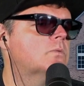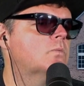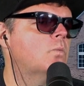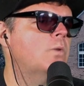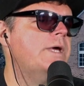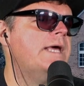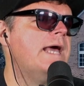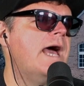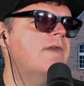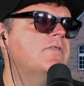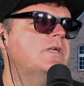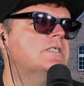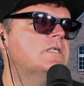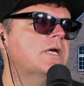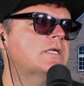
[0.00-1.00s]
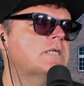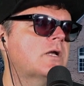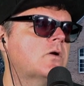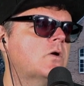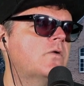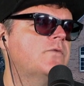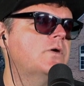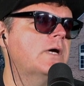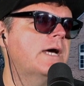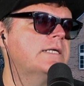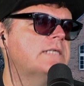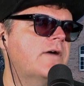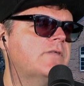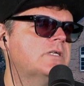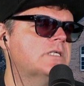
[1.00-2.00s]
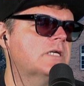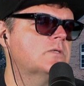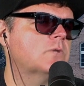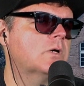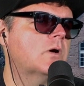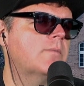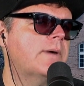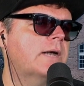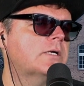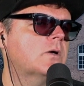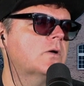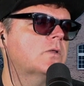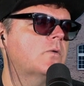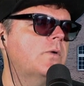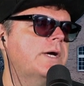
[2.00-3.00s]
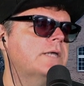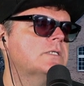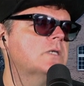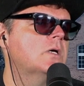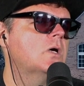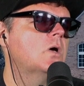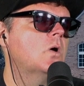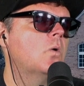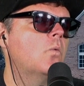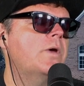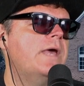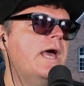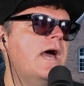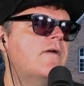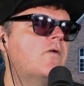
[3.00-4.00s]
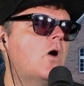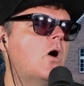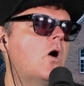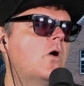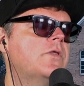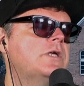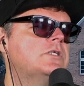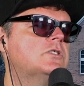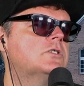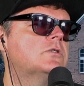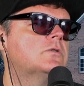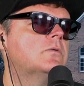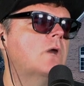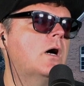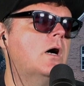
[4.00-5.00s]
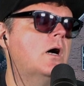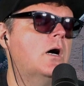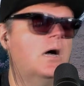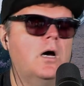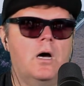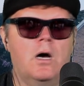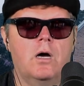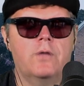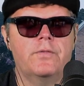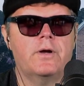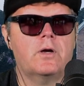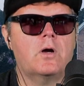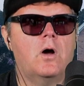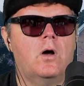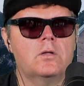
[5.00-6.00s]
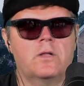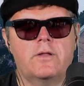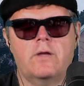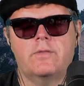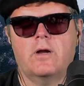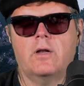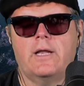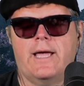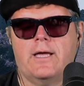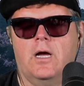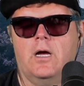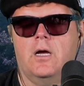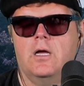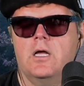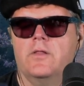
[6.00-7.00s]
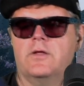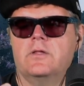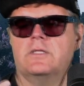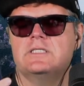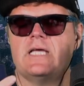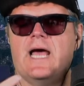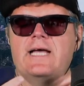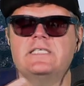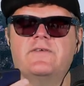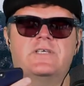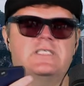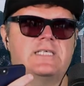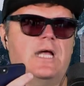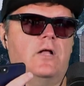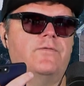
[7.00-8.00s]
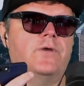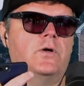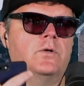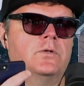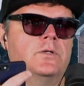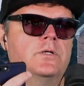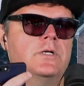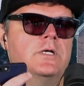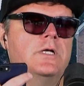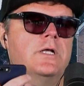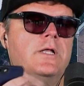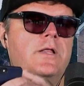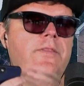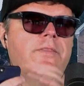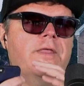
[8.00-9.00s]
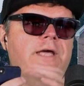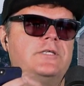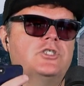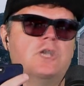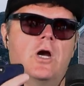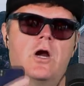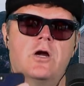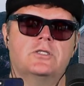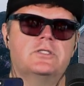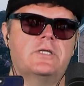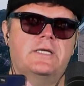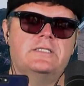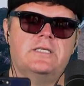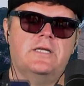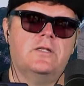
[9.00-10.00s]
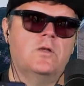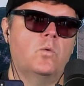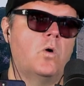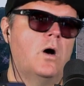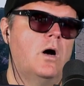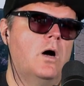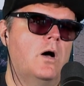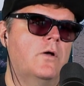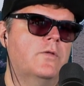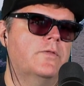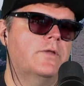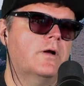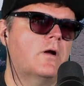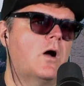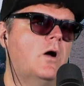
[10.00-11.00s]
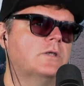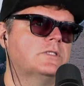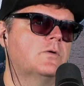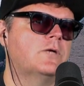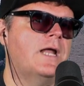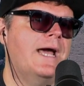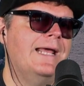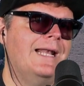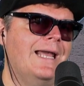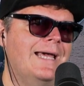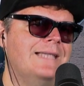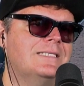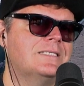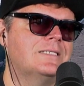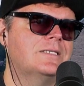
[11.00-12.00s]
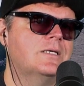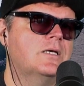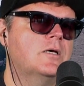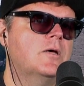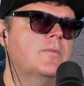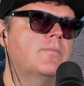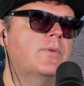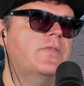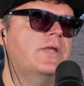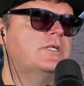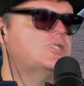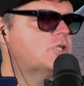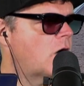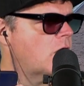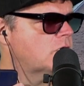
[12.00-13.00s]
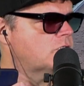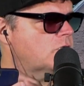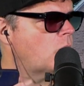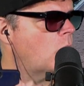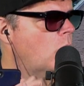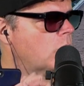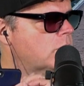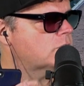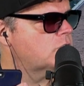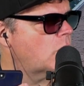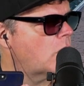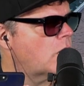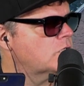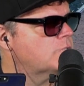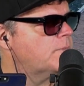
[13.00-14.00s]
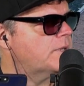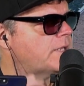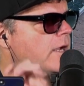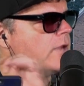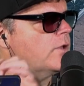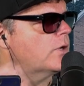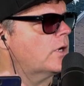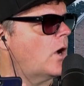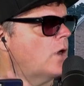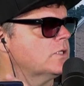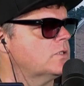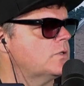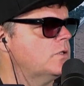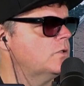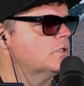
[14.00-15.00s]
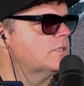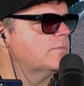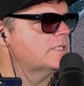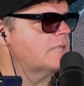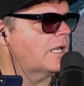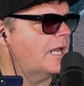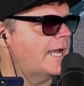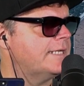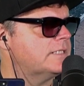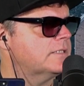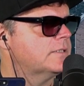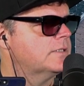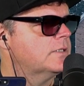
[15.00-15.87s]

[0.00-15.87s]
We have these things. I don't know if you guys have these things. We're going back to earthquakes. We have all these. They're the size of a cell phone. They charge. They sit in the wall. They're also night lights, but they charge and hold the charge. But you can also use them as a light.